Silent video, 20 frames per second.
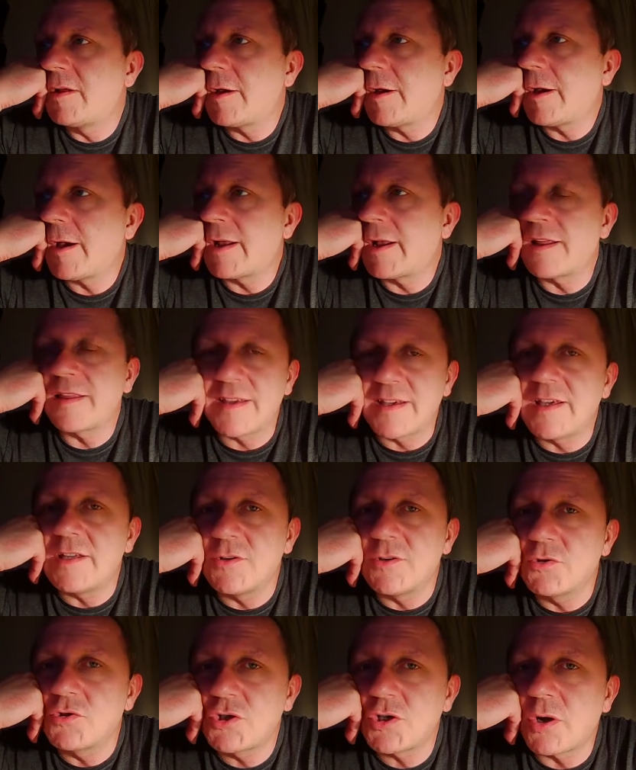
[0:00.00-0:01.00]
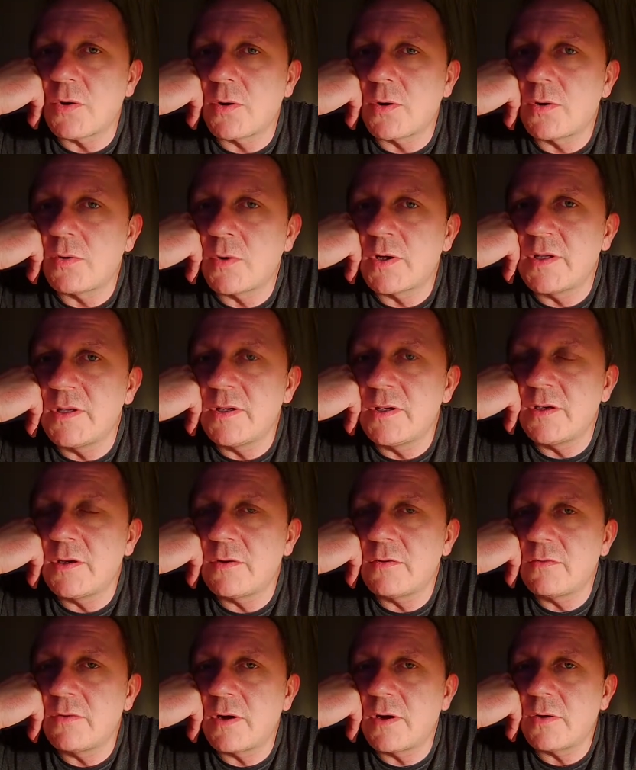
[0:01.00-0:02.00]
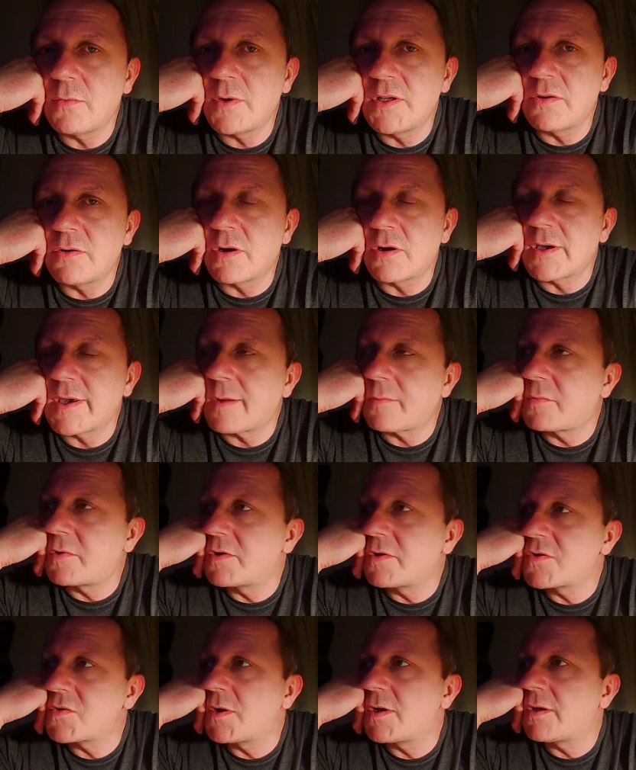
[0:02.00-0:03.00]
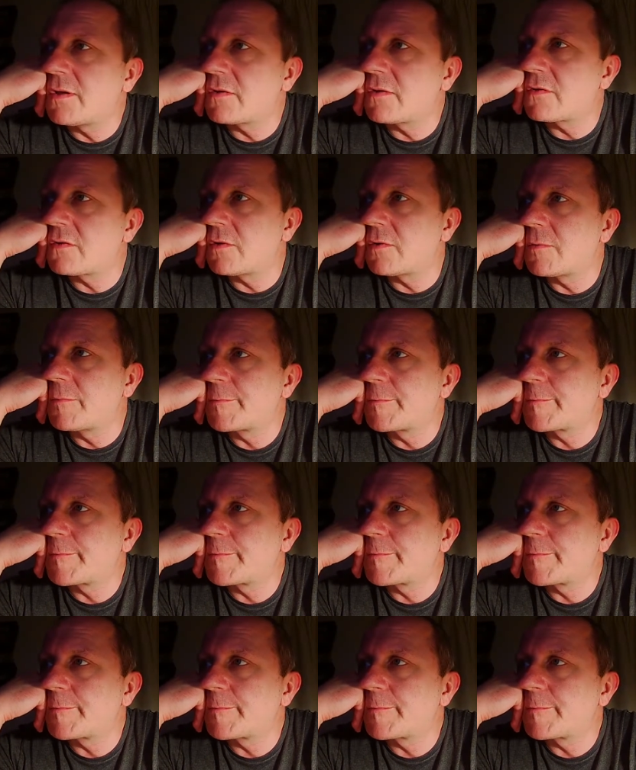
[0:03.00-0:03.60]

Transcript: I think it does show up when you're on camera as well. So.